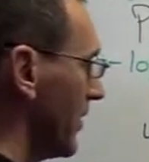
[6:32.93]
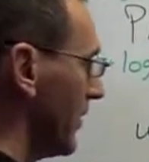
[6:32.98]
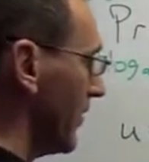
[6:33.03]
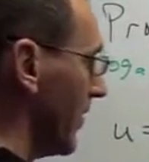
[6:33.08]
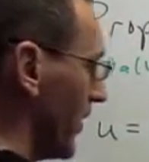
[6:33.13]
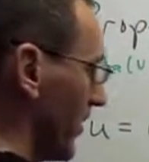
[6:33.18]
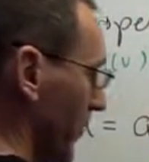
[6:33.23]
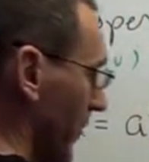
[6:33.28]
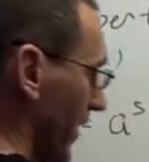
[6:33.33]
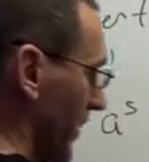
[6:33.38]

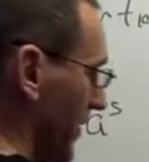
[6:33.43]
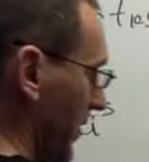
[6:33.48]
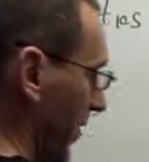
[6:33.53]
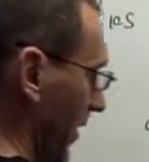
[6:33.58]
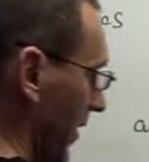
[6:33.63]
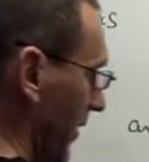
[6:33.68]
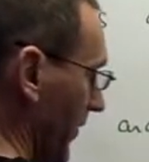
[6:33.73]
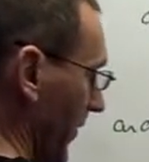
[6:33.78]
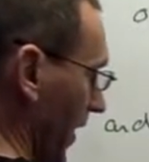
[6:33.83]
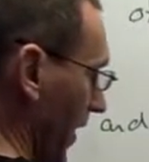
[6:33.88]
Log base
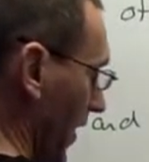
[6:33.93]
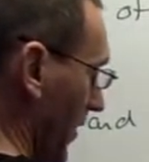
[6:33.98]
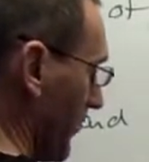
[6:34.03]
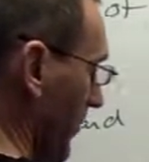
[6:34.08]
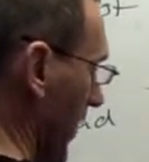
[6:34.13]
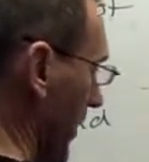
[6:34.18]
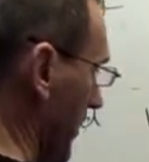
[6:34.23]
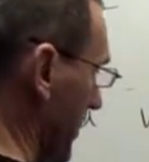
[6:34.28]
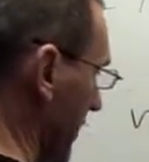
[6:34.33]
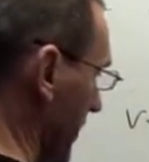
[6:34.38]
a of a
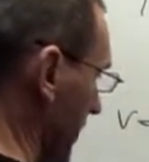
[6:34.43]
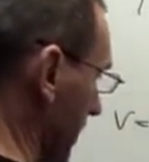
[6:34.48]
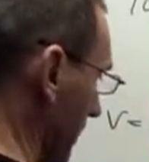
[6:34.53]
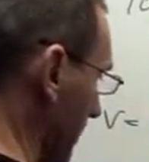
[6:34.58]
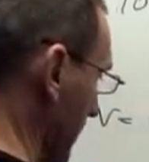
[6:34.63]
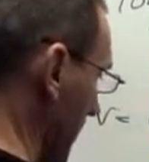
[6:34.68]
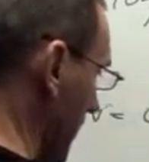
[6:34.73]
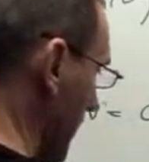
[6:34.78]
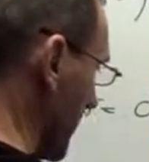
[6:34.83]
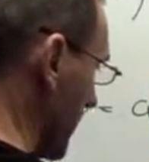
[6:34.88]
raised to
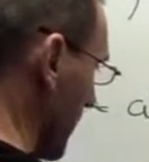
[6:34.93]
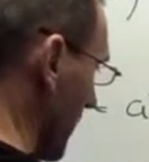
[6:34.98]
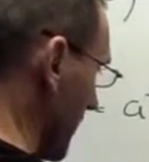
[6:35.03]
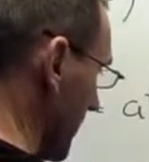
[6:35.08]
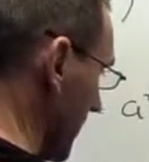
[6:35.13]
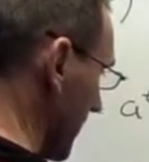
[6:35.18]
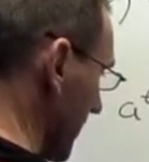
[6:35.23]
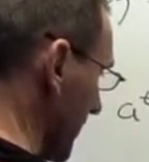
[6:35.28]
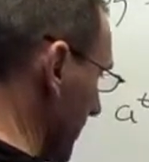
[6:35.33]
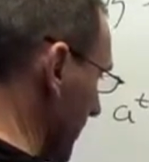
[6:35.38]
something is
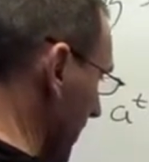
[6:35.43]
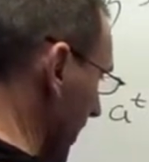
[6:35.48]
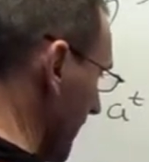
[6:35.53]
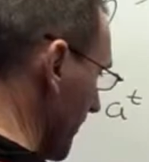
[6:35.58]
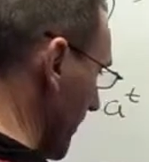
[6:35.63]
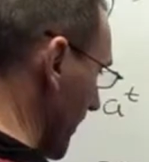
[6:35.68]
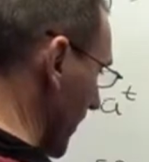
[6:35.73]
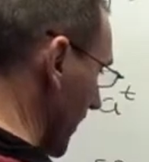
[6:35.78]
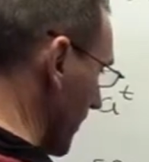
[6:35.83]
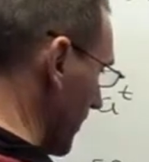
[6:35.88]
just the
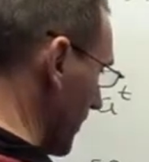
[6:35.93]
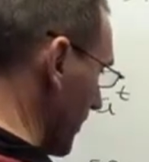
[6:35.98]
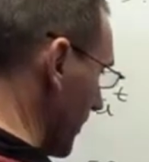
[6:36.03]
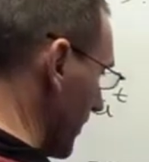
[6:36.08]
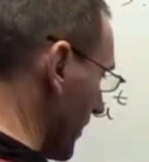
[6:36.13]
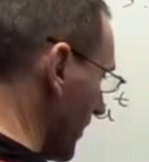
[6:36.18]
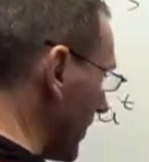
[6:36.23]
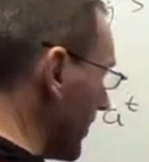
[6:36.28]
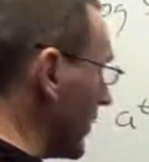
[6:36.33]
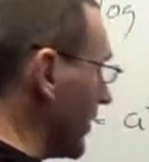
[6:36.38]
something.
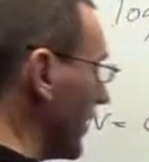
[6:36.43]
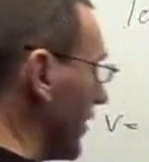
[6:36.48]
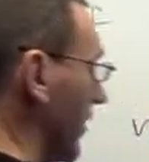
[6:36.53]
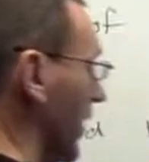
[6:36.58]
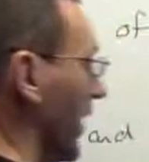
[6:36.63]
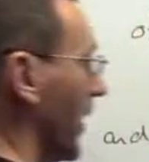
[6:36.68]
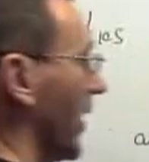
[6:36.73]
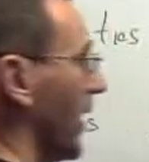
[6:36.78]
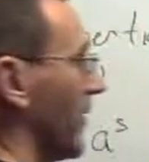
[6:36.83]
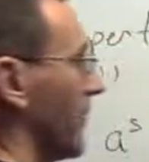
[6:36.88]

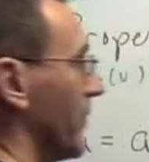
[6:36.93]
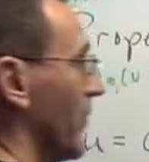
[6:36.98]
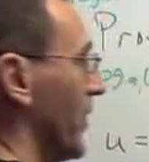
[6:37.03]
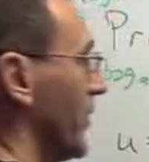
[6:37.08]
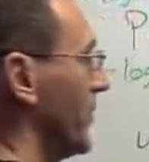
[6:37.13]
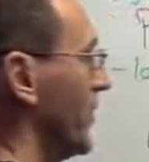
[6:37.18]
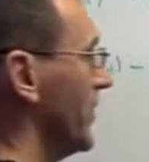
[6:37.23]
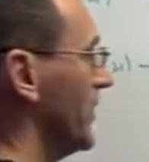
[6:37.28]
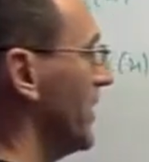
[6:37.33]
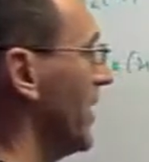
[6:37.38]
And what
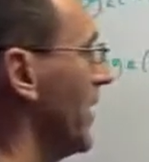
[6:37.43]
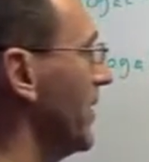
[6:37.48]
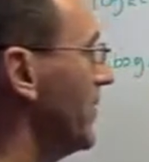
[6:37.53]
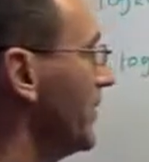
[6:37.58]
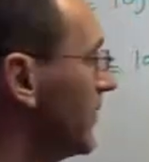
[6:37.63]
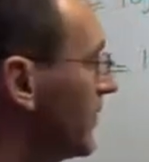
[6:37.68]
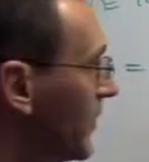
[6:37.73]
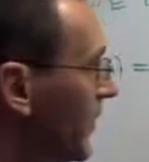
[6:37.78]
did we say?